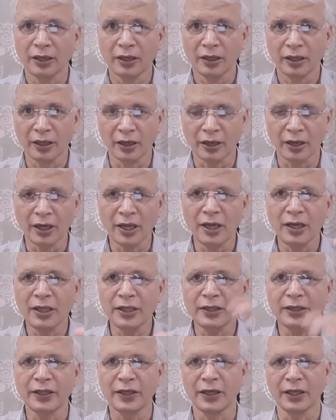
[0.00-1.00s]
really
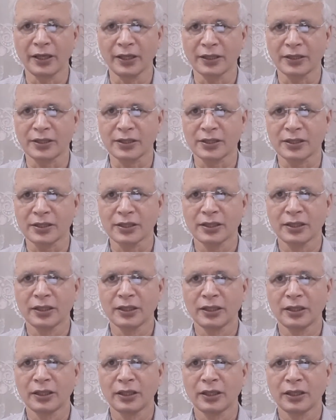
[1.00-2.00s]
thinks,
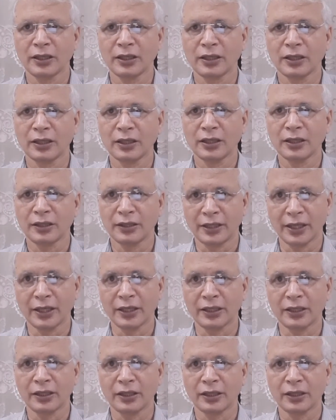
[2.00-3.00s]

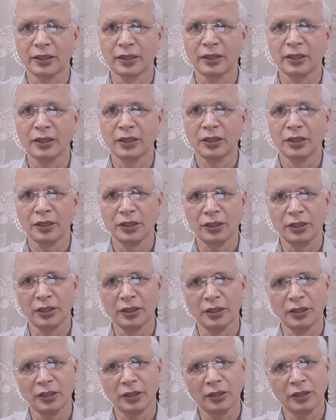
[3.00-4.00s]
then
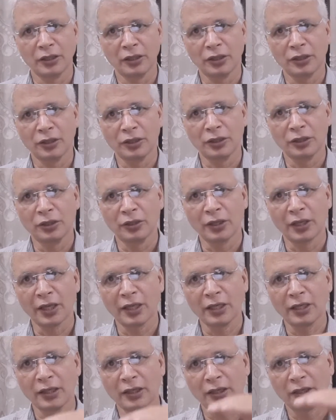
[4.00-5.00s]
you
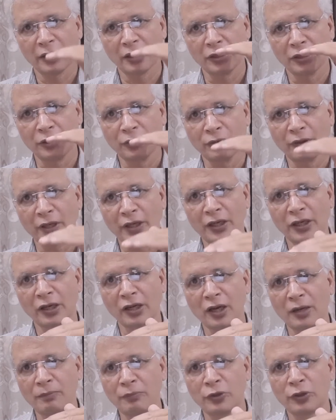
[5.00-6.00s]
can
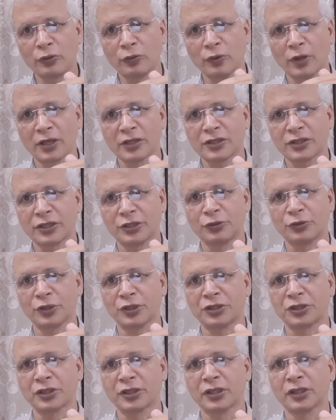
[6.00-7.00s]
come to a
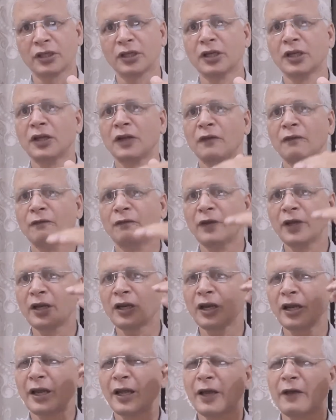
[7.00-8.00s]
situation where
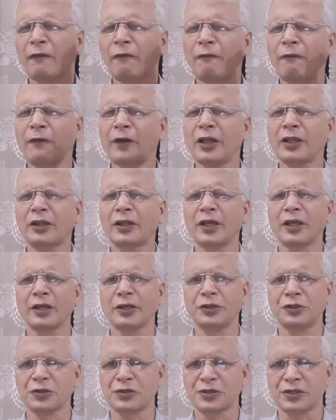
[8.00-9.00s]
everything
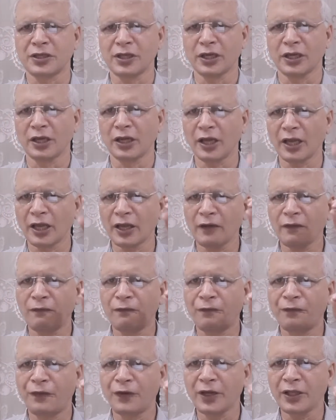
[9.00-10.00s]
you see,
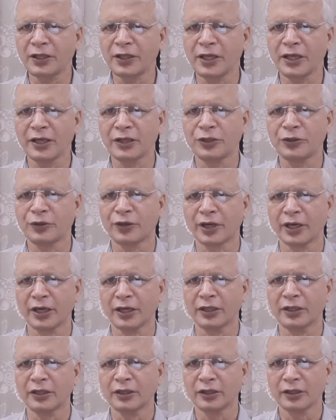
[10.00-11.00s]
everything you
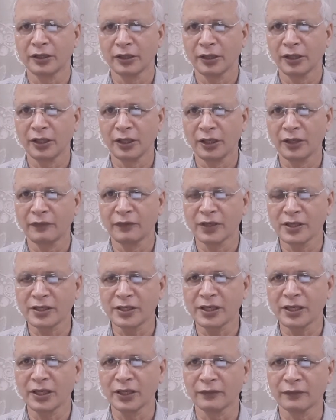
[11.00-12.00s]
read, even a
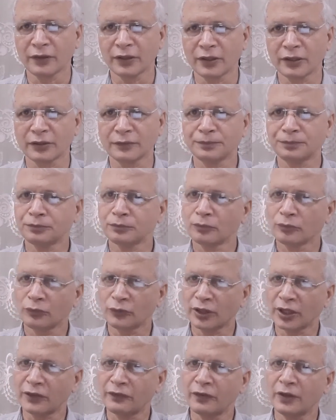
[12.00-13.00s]
single word,
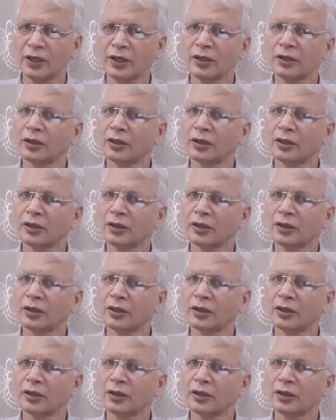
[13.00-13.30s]
that will